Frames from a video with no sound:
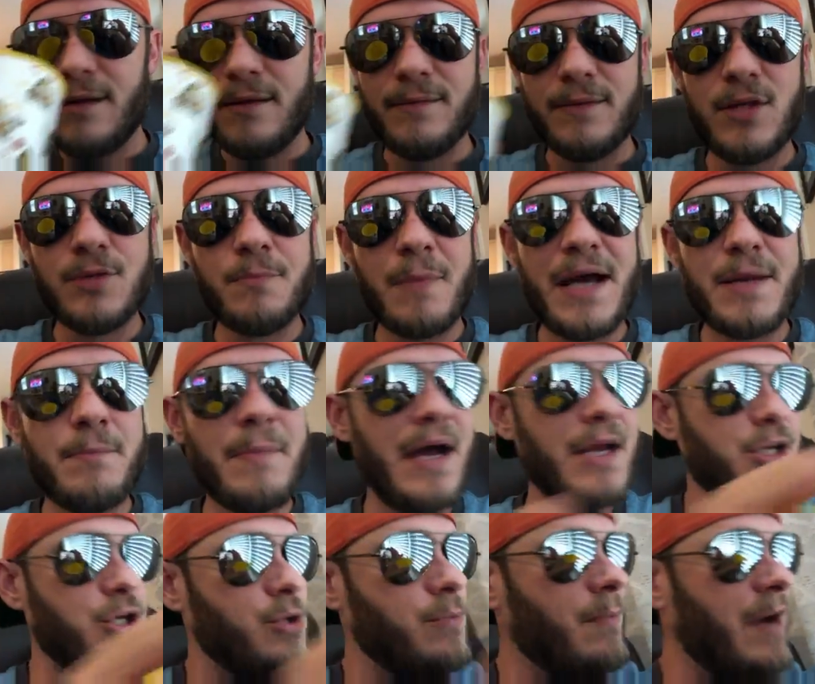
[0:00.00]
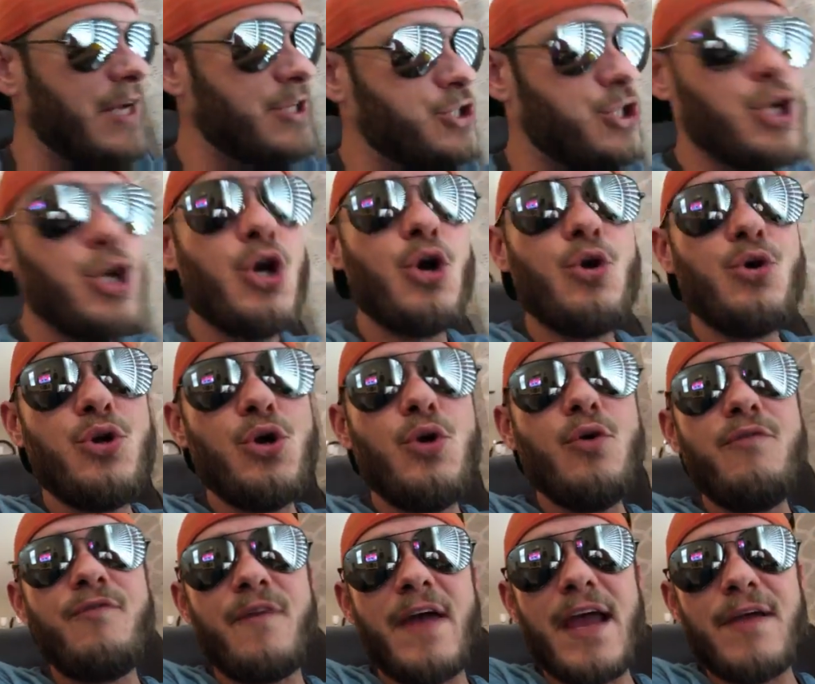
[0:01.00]
My two new
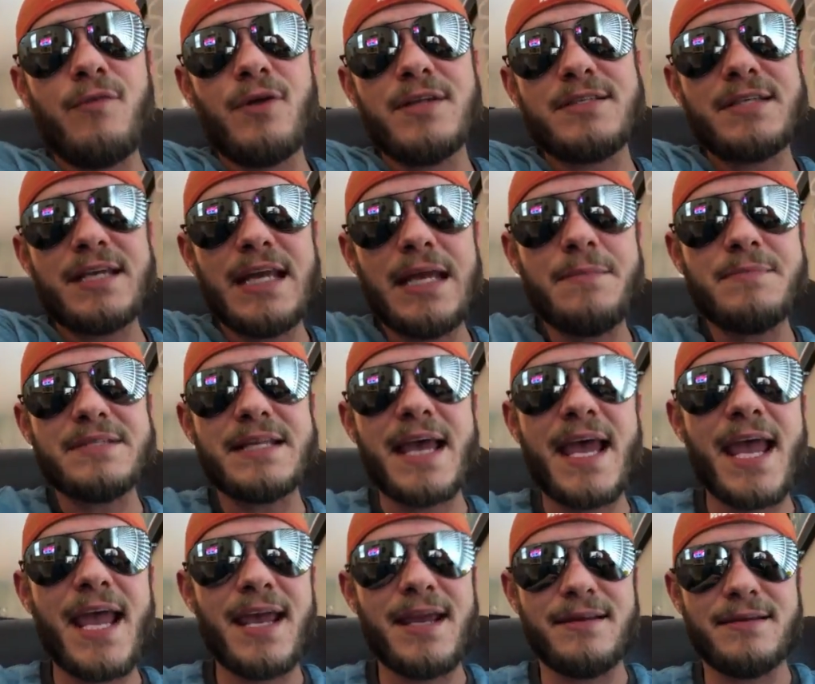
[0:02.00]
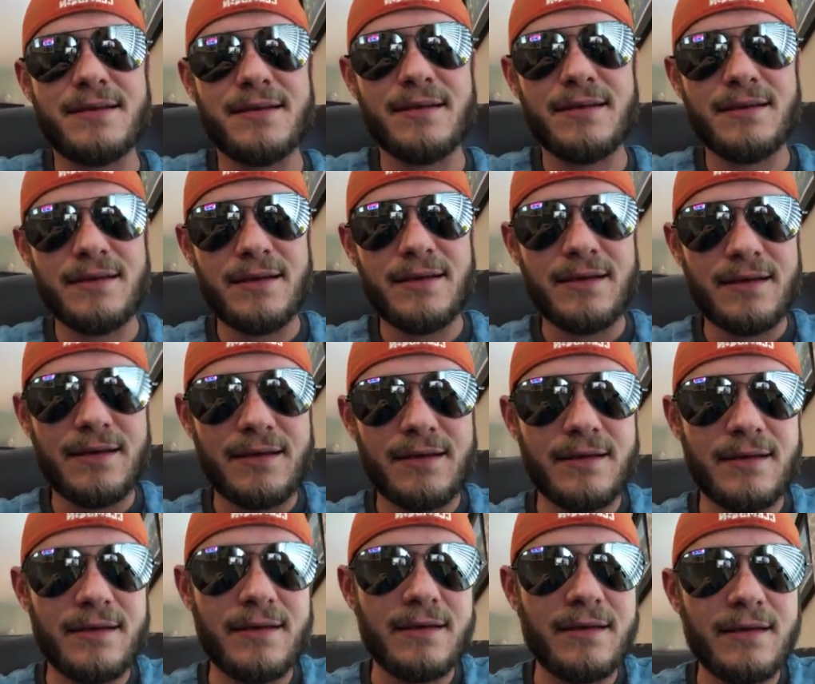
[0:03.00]
favorite teams to hate
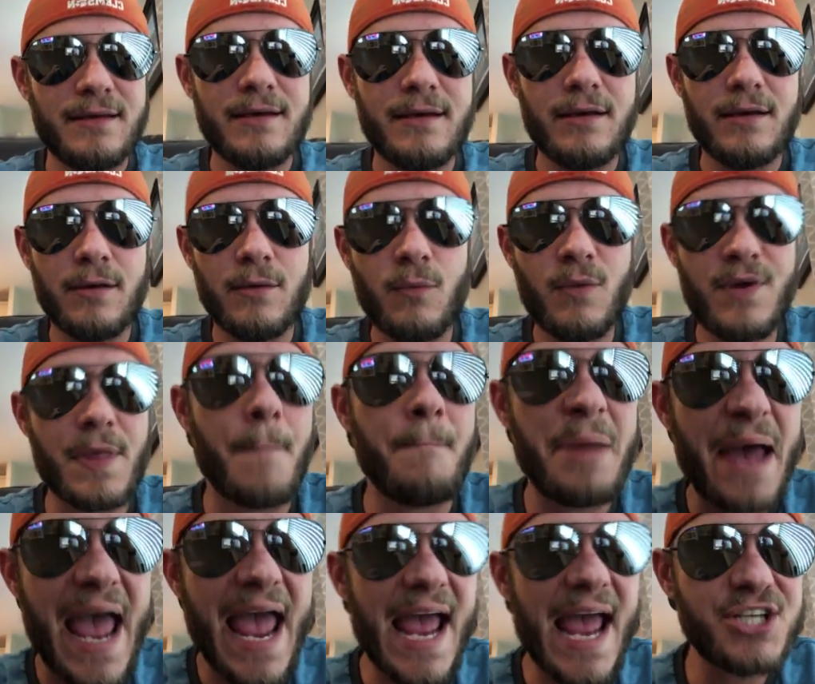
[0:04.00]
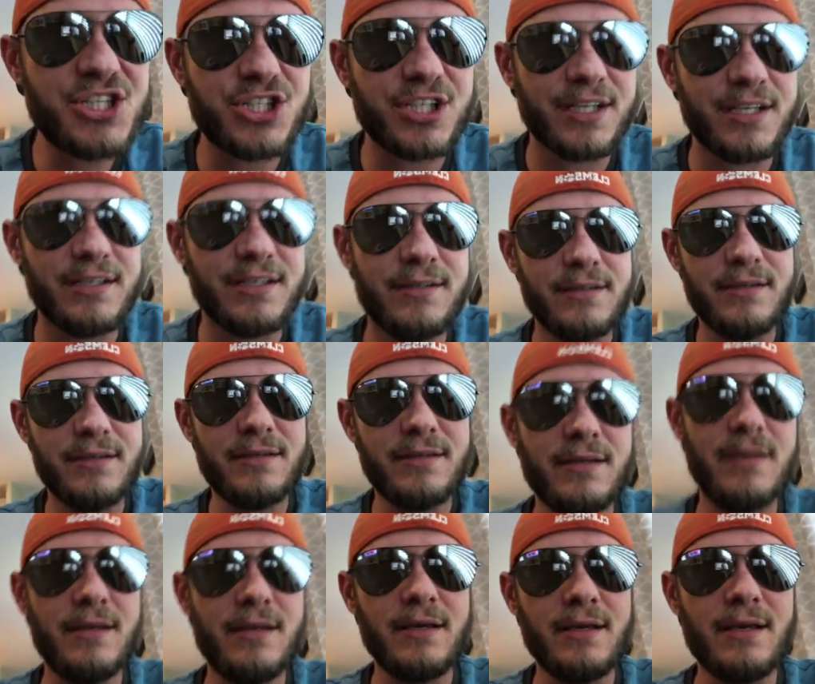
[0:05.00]
with a passion
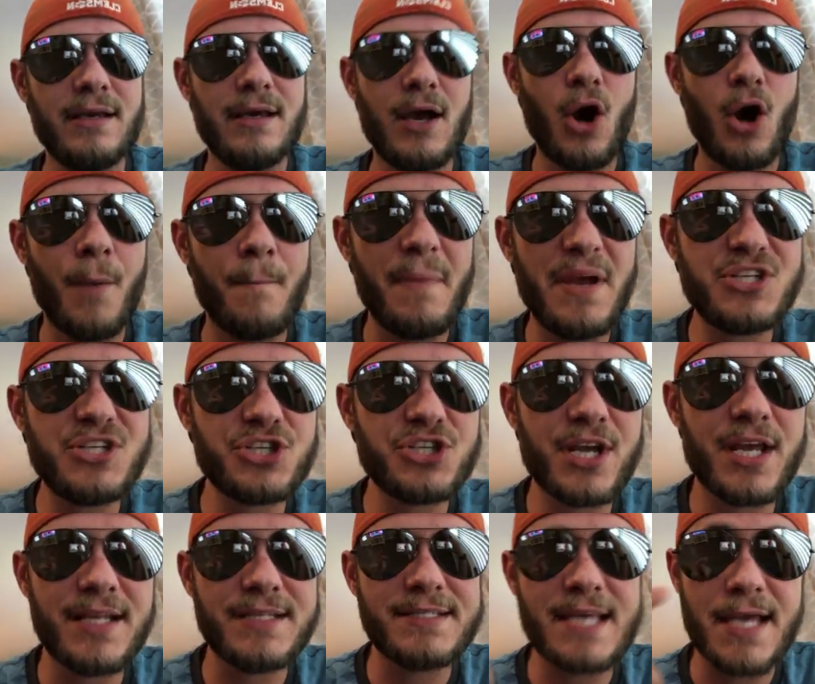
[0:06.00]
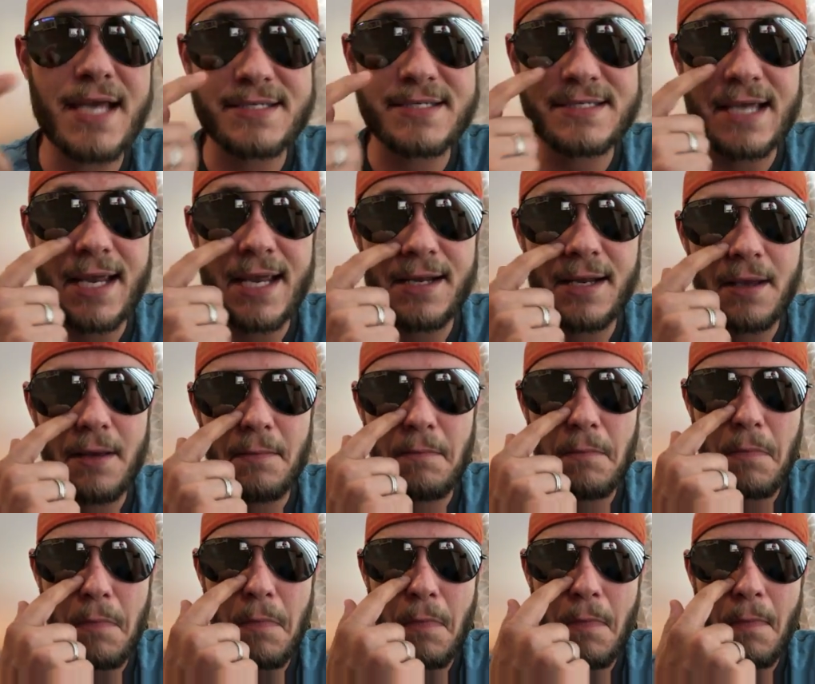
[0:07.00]
are Michigan and Texas A&M.
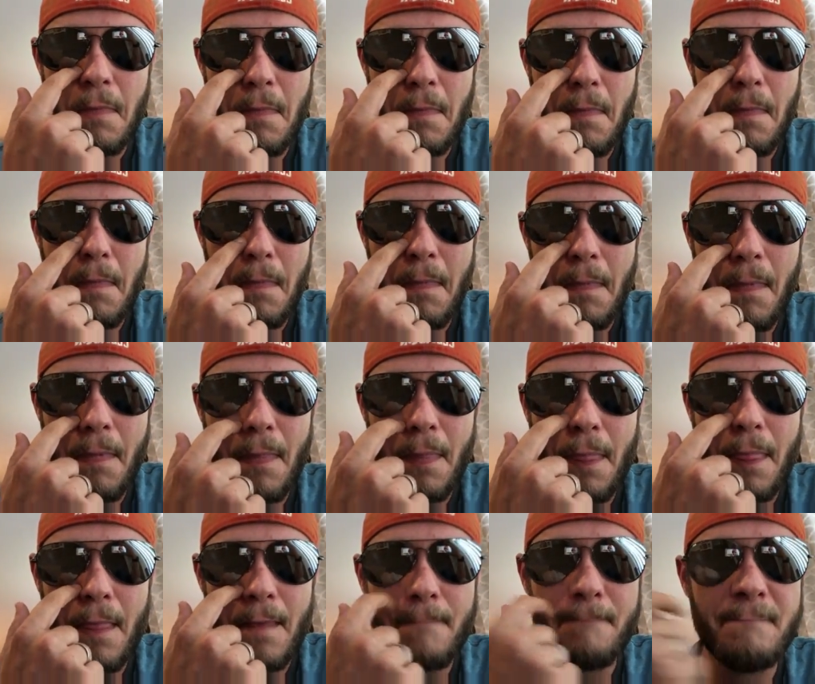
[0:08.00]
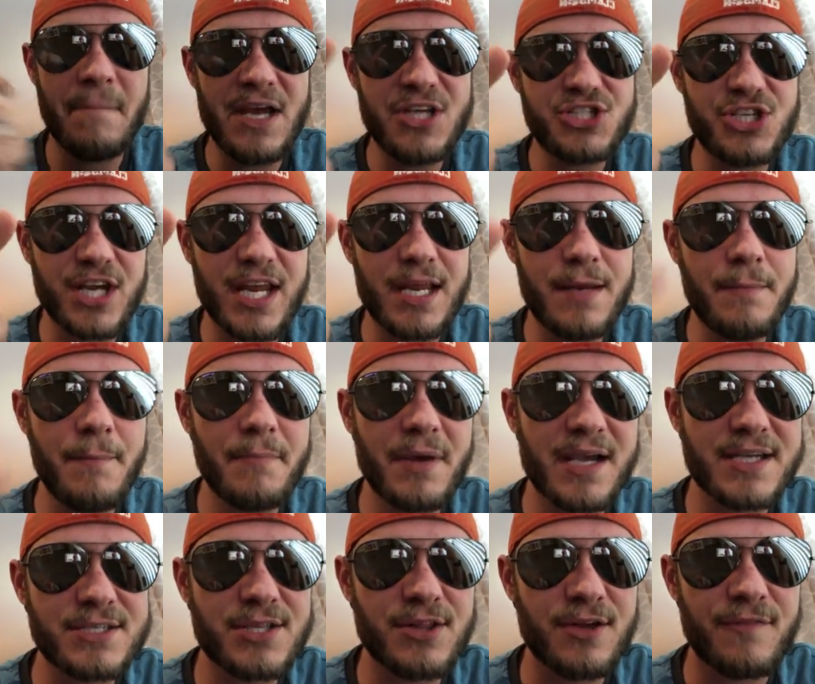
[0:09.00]
Michigan
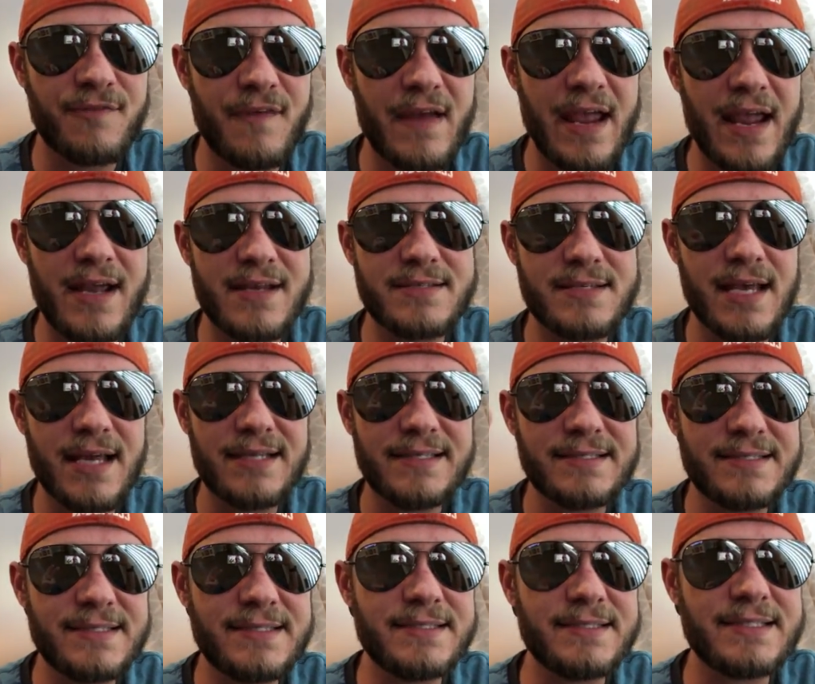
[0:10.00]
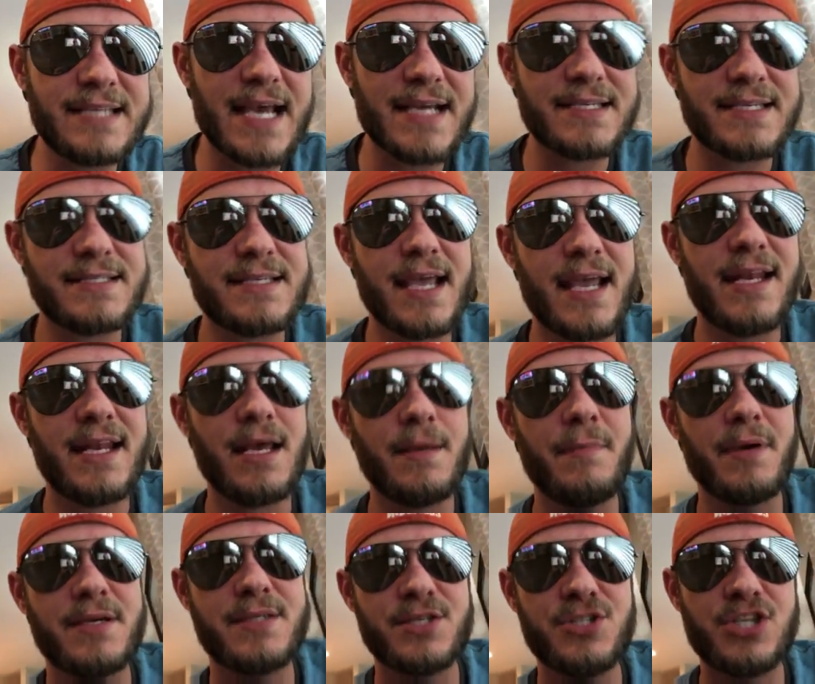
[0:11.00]
because of their fans, Texas A&M
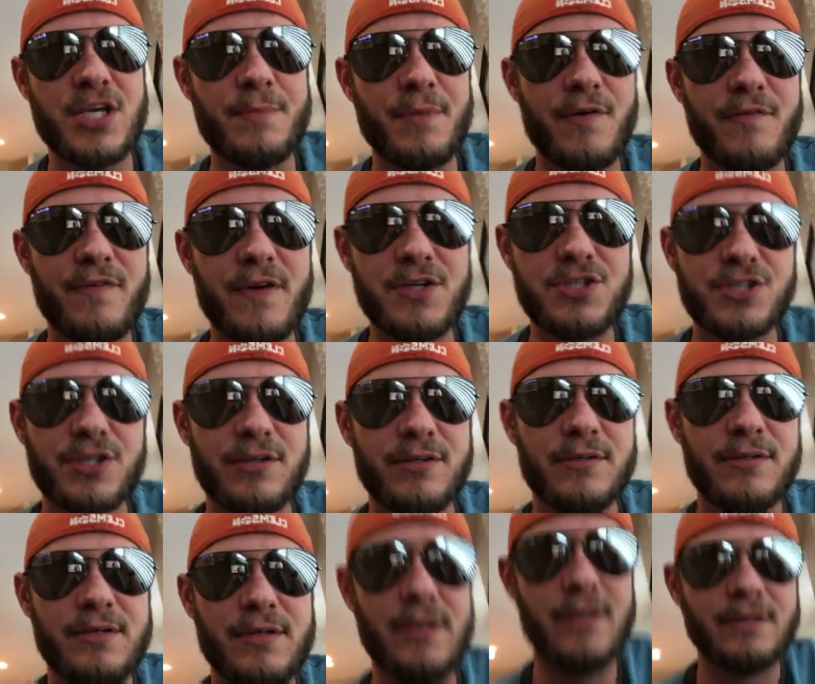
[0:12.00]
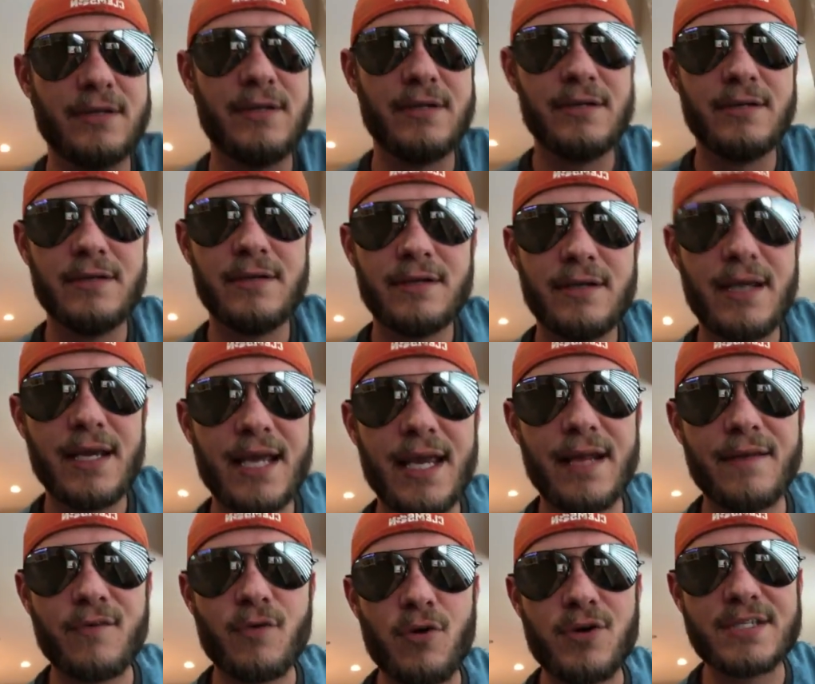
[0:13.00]
because of Jimbo Fisher. And, of
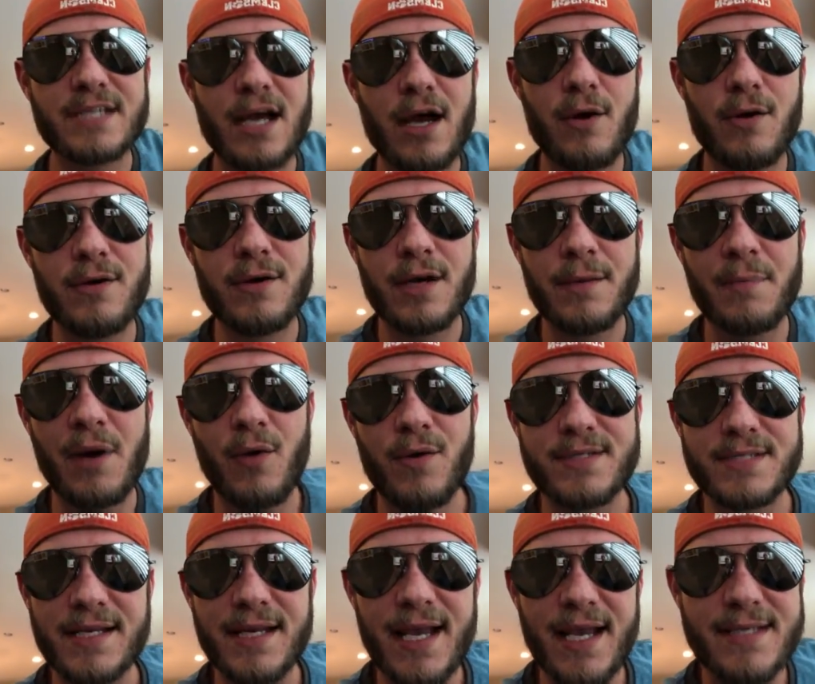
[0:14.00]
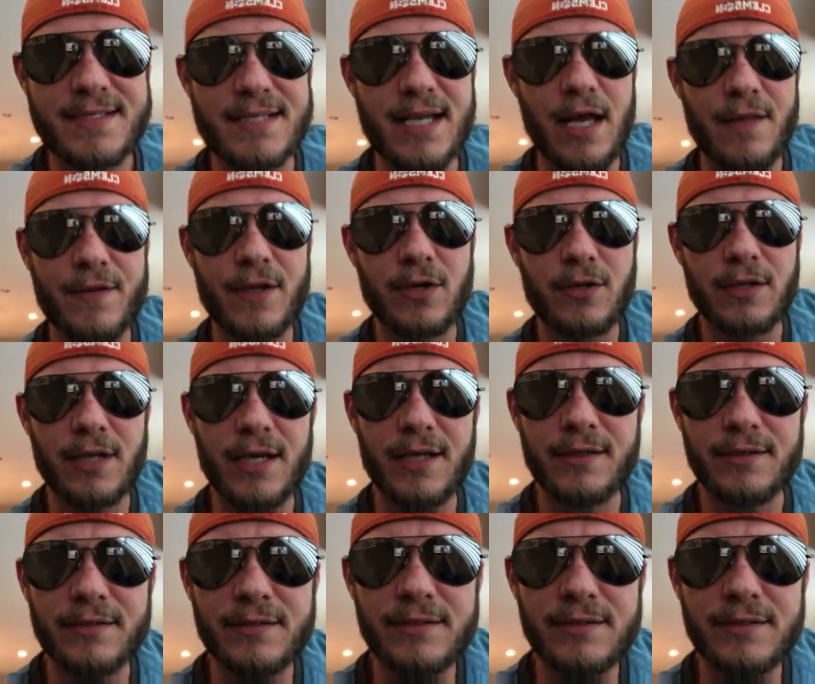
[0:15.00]
course, I'm always going to hate South Carolina.